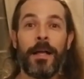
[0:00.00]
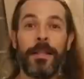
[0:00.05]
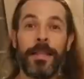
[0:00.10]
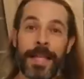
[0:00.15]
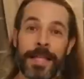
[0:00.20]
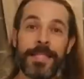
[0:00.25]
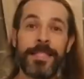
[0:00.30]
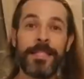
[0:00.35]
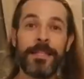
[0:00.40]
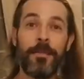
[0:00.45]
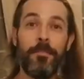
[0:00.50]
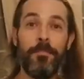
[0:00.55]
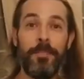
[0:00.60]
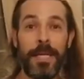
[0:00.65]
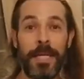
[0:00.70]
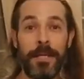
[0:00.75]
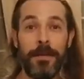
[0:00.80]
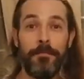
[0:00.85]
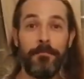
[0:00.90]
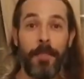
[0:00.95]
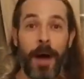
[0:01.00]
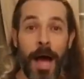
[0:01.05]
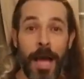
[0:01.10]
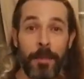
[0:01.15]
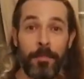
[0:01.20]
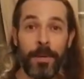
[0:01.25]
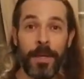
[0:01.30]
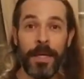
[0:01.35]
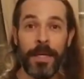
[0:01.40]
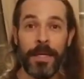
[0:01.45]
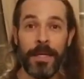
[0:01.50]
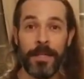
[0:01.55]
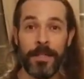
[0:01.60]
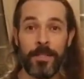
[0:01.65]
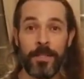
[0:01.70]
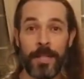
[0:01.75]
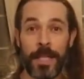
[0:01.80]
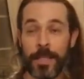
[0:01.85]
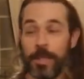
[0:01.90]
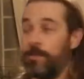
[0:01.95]
let's meet my
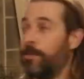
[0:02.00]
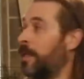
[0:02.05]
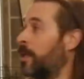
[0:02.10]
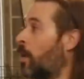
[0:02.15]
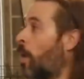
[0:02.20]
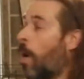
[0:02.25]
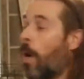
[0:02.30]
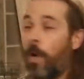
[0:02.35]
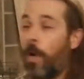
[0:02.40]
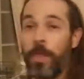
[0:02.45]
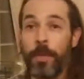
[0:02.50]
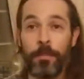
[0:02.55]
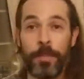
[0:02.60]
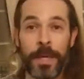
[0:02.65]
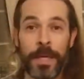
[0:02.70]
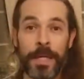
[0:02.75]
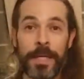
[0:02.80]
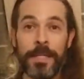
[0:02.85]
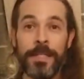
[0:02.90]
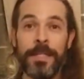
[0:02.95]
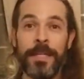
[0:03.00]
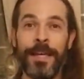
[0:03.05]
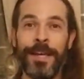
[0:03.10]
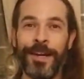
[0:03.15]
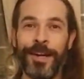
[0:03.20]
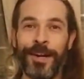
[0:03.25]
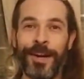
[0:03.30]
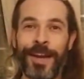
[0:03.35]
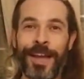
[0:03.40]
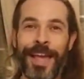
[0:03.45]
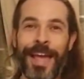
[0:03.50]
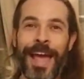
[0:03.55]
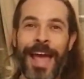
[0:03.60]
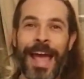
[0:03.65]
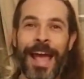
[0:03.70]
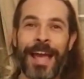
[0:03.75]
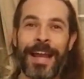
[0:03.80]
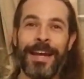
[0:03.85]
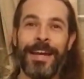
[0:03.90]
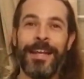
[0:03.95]
piggies. Let's meet all the piggies here.
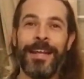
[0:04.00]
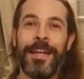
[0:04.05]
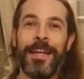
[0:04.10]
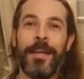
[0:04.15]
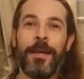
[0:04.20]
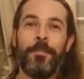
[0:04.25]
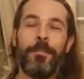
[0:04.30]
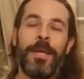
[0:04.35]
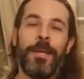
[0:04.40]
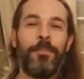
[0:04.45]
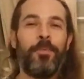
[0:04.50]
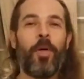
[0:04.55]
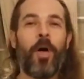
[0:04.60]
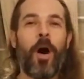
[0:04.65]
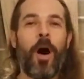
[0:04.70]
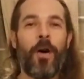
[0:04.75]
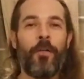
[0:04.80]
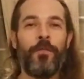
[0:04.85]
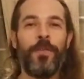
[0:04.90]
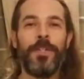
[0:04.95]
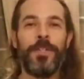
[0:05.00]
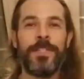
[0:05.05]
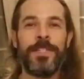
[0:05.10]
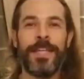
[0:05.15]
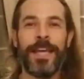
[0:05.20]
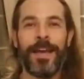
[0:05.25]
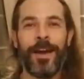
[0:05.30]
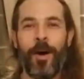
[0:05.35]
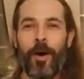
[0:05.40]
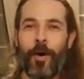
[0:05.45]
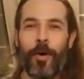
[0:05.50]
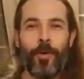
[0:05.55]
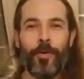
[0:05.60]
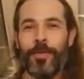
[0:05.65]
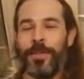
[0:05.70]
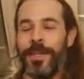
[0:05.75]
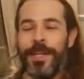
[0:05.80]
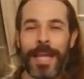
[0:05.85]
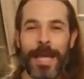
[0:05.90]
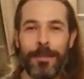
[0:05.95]
And people often say, oh,
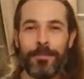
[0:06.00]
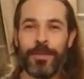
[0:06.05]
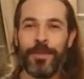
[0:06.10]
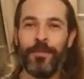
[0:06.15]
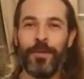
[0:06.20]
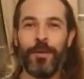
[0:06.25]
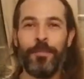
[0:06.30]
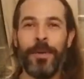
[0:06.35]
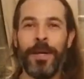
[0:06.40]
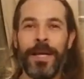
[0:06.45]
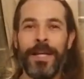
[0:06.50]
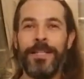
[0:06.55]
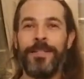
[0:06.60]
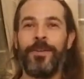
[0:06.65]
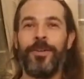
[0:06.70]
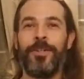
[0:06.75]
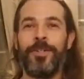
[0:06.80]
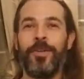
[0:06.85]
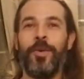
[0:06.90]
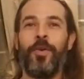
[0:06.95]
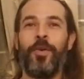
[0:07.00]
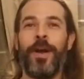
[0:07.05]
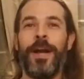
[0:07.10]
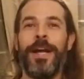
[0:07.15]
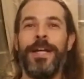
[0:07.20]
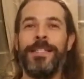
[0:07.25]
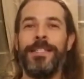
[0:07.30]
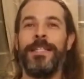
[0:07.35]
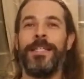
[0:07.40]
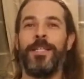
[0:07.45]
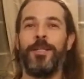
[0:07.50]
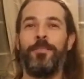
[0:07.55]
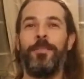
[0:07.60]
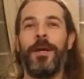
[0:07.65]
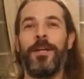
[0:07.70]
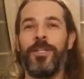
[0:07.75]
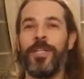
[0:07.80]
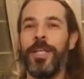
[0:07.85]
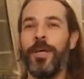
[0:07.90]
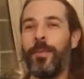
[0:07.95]
the names of your piggies are so crazy,
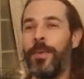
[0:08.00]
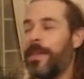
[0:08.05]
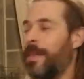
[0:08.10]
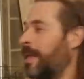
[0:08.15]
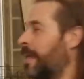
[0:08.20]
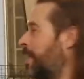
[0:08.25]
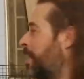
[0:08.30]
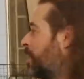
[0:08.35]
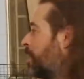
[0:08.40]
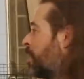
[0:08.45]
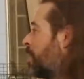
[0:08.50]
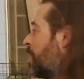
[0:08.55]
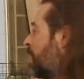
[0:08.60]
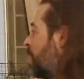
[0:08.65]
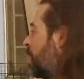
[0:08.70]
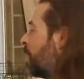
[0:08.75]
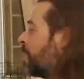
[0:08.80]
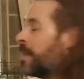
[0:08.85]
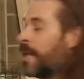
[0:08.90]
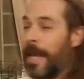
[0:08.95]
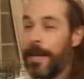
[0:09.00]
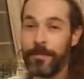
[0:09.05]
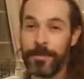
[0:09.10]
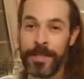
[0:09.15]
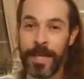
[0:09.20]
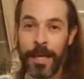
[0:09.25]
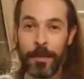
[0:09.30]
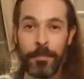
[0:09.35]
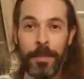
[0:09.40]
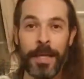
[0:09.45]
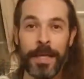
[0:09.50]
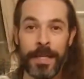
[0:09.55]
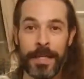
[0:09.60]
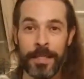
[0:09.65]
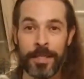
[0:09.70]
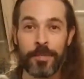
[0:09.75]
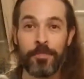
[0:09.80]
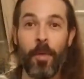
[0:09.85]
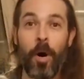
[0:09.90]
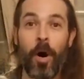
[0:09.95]
especially when they hear names like Piggy
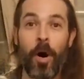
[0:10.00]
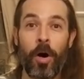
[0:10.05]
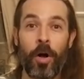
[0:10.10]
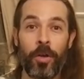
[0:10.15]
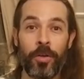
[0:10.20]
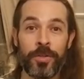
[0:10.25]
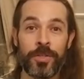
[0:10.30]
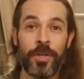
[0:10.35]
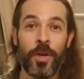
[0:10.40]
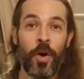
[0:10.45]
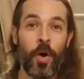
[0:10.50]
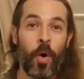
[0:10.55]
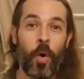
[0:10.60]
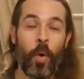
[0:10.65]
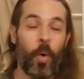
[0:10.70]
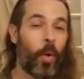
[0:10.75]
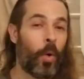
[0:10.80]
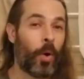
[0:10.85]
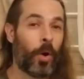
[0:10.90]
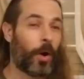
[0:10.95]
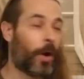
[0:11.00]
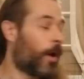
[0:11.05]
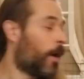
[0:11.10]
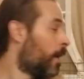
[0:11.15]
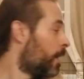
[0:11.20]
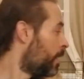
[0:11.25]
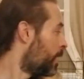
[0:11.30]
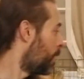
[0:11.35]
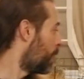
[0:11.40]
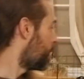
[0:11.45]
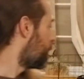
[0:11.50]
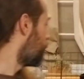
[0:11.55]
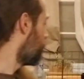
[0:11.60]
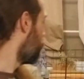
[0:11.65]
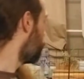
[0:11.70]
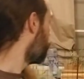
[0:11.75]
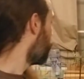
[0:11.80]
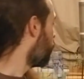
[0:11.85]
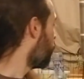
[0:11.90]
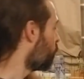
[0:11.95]
Smalls, or let's
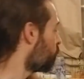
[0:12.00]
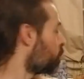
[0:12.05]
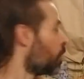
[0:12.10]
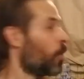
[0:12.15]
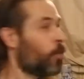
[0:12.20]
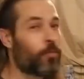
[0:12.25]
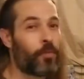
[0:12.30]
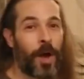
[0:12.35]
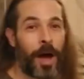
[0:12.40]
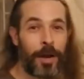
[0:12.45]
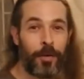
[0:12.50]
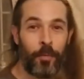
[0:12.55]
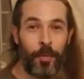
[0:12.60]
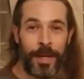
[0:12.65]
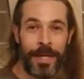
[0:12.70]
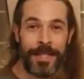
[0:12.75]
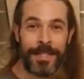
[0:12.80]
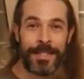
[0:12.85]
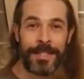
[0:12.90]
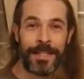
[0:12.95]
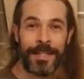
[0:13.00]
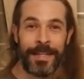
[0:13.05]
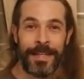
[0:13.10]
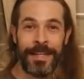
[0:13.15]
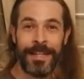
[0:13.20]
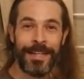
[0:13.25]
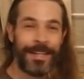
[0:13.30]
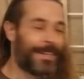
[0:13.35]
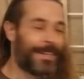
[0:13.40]
see who else, Ron Weasley